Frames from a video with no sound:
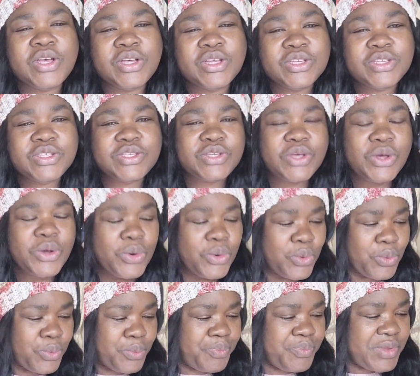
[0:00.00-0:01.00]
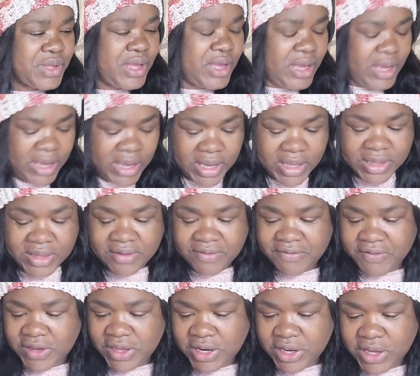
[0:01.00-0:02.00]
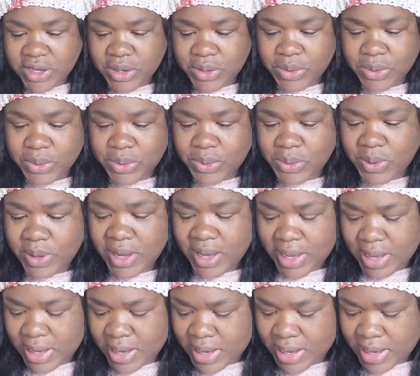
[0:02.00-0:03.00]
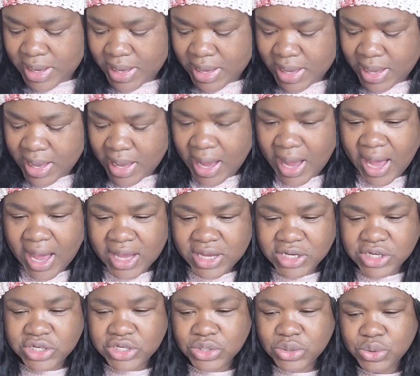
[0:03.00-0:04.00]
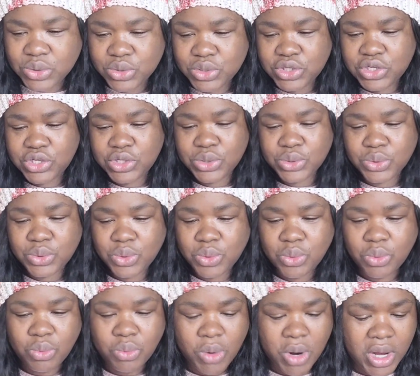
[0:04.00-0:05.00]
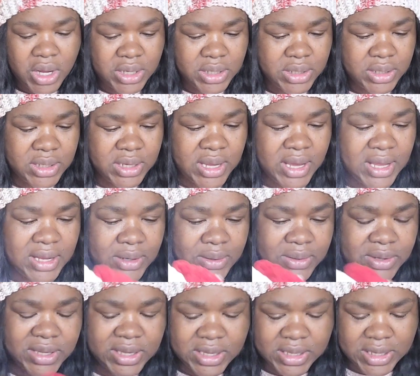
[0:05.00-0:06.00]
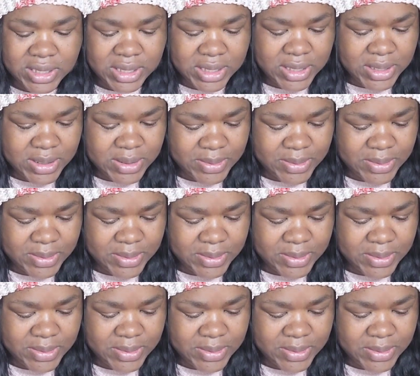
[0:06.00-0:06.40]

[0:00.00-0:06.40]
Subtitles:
So in the video I showed you one Hello Kitty.